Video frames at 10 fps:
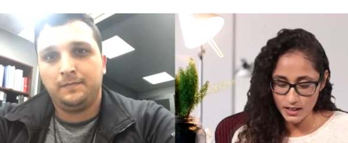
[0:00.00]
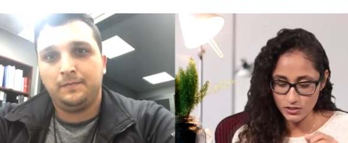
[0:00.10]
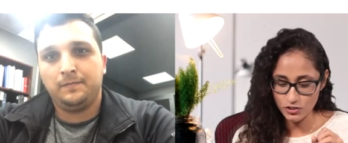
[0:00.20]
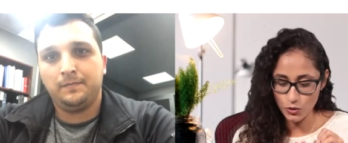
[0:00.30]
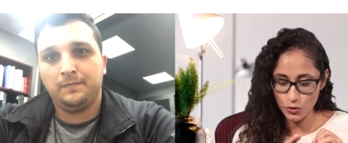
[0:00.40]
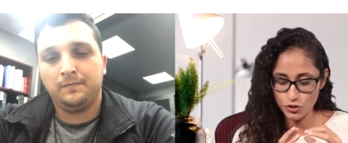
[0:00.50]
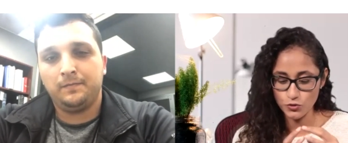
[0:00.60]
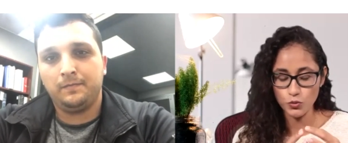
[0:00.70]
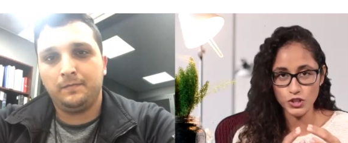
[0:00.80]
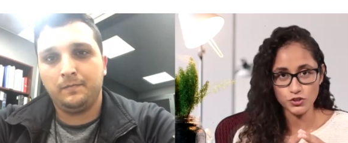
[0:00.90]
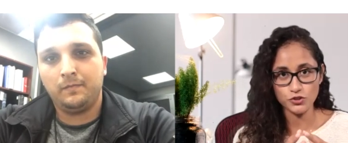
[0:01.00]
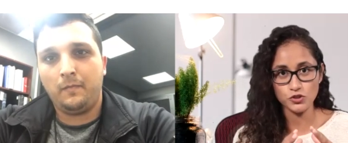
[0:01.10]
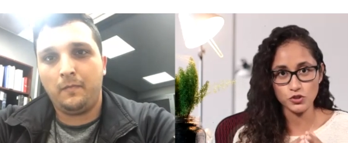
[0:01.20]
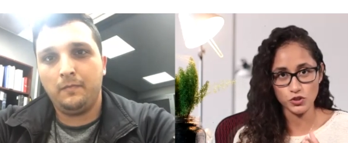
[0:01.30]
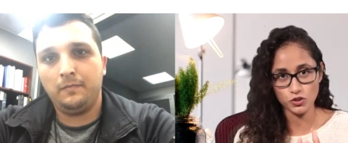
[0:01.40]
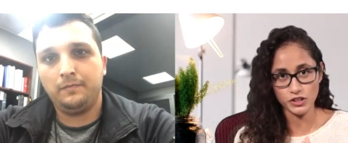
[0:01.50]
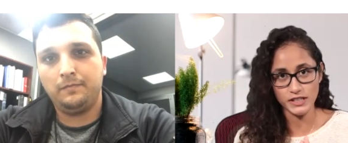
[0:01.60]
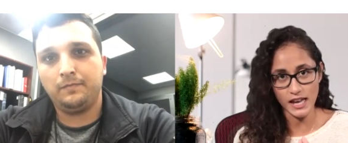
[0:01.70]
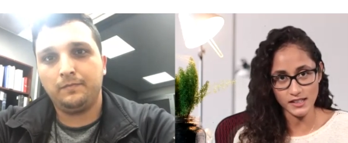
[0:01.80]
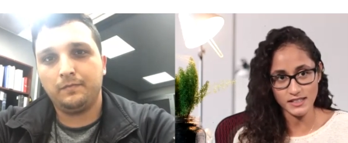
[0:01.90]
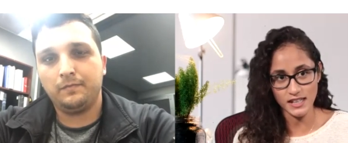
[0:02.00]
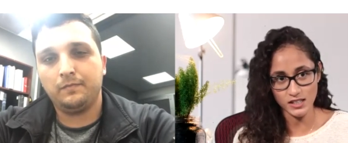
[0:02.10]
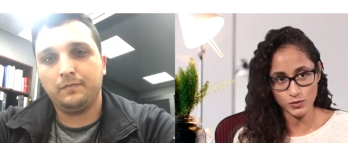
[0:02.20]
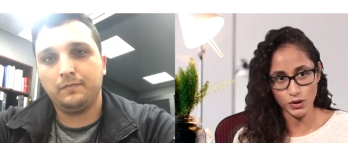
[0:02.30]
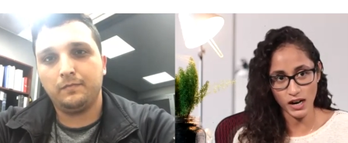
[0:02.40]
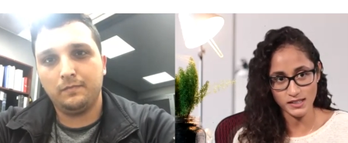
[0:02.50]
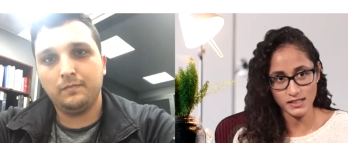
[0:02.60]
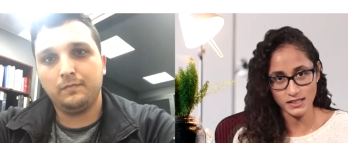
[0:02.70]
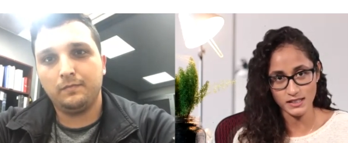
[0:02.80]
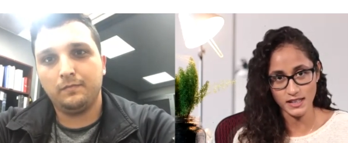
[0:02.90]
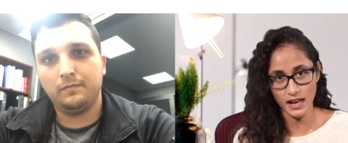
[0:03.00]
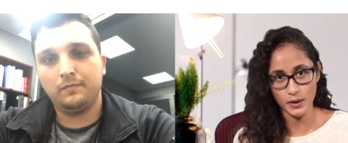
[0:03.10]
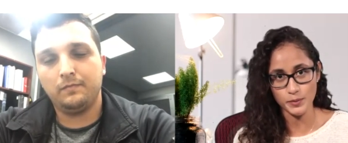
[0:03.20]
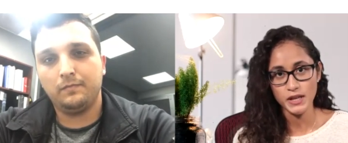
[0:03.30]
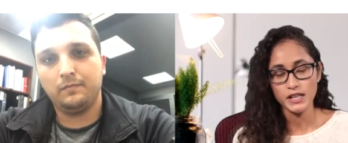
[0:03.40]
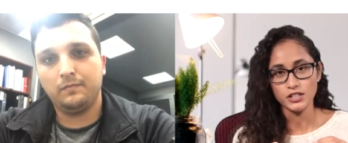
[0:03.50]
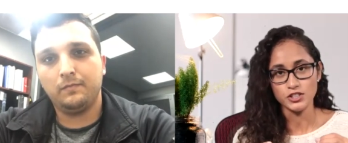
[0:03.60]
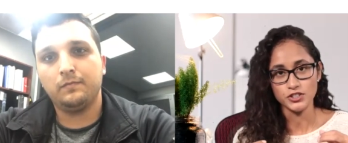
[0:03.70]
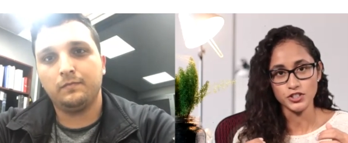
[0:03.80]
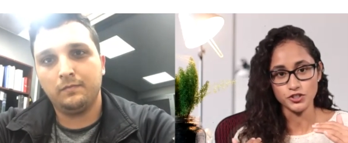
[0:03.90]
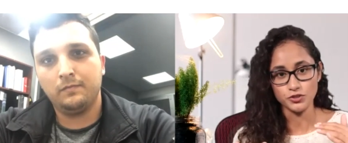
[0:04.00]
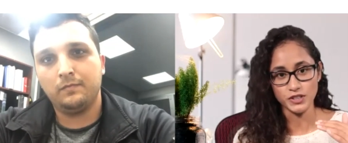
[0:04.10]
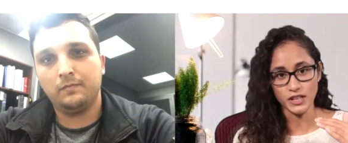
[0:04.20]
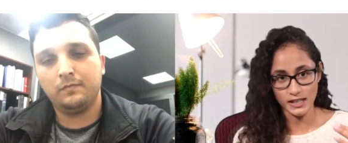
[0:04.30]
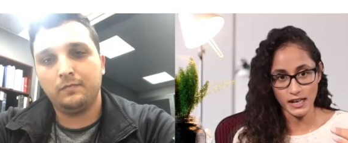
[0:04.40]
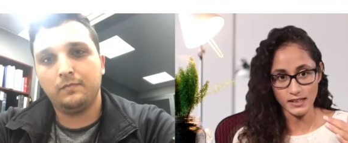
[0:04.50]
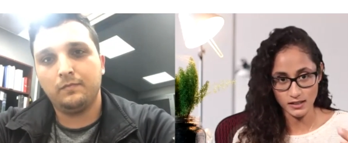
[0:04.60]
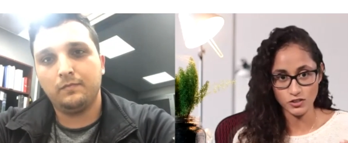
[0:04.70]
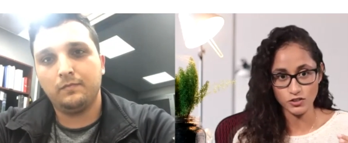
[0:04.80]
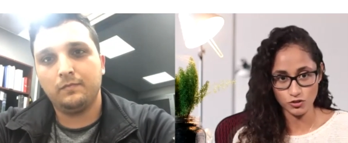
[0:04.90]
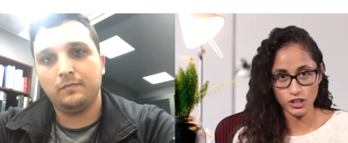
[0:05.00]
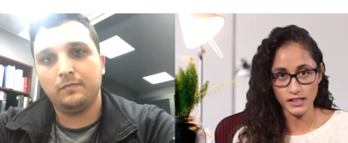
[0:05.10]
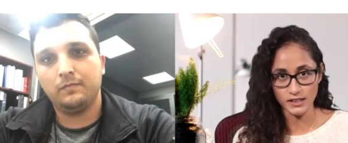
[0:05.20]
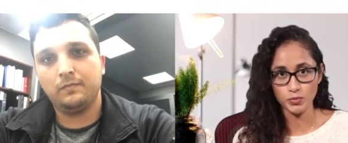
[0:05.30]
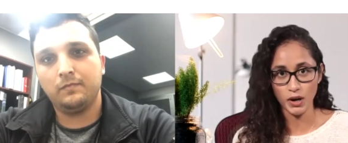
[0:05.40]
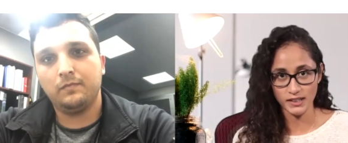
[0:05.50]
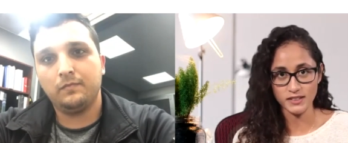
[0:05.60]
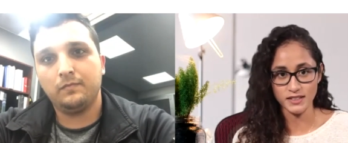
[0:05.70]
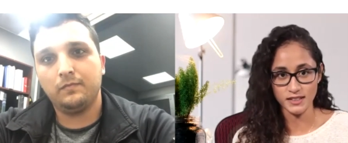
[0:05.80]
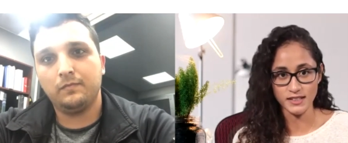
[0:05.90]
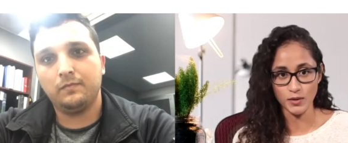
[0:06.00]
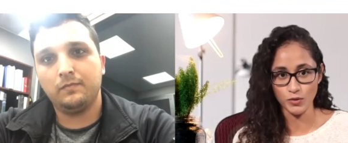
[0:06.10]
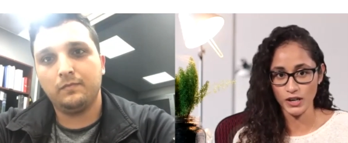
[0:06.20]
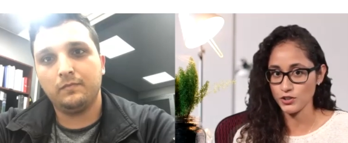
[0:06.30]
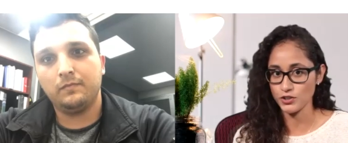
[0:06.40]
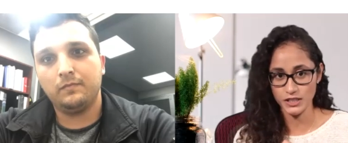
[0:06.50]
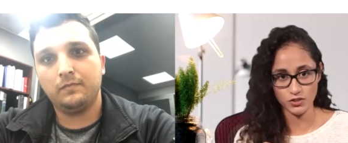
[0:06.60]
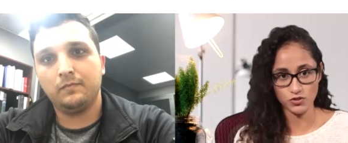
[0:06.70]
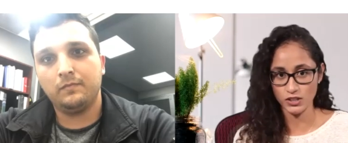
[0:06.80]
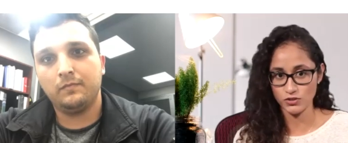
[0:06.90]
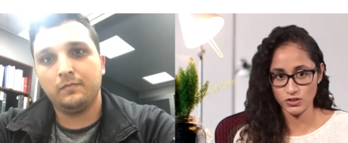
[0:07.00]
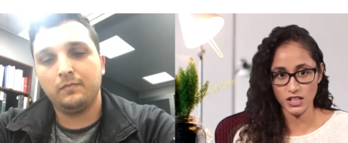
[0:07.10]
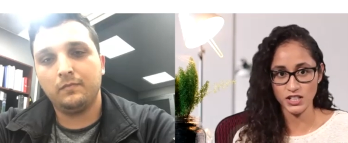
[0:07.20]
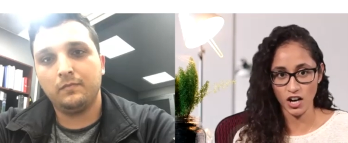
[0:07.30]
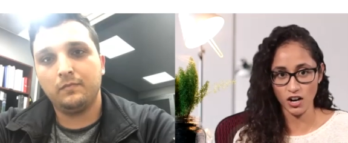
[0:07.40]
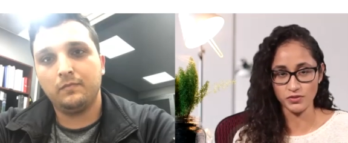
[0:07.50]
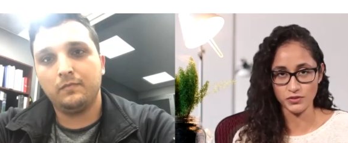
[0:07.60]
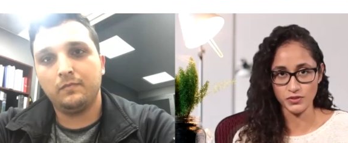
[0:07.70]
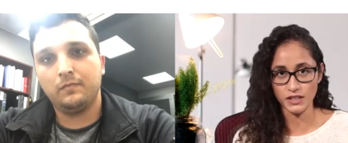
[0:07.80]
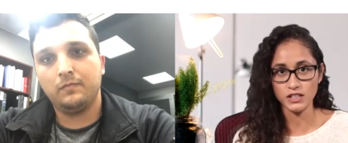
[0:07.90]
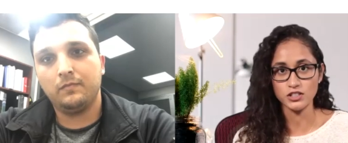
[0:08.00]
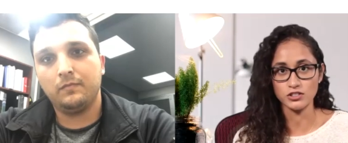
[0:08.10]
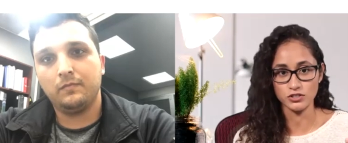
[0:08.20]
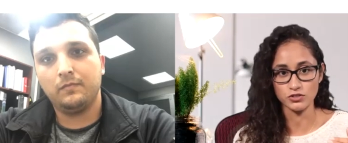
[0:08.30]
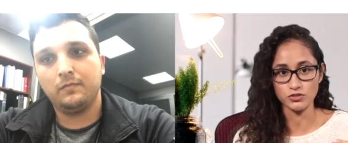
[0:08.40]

Speaker 1: So, you, when you t- took the NCS practice exam, did you take it as you took it as a practice exam, right? You didn't try to study off of it you